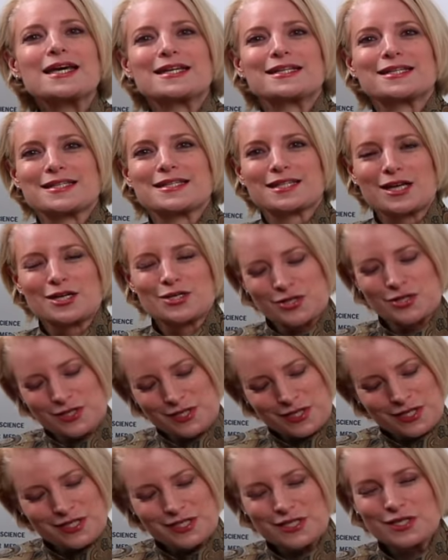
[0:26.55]

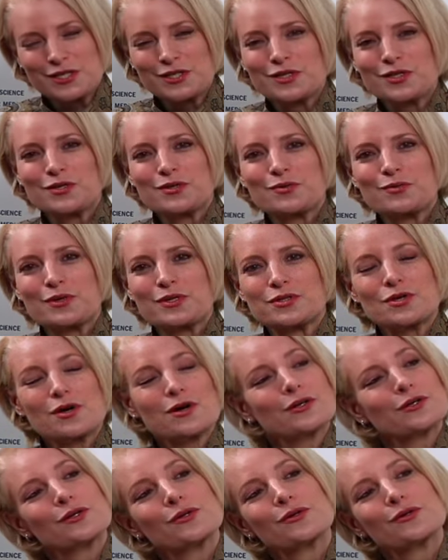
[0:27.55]
Discussions continue with
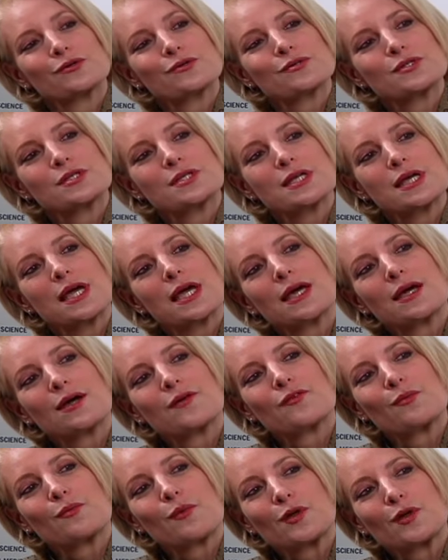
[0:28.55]
doctors
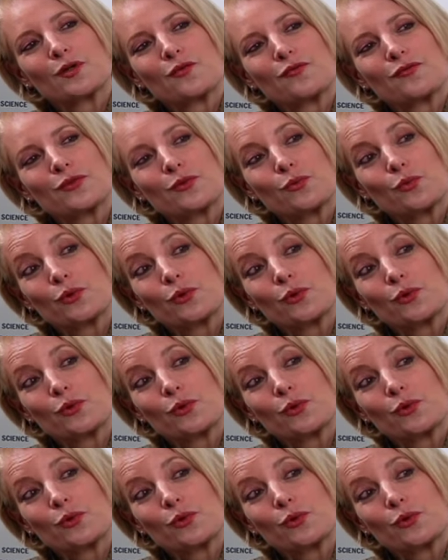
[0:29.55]
all over the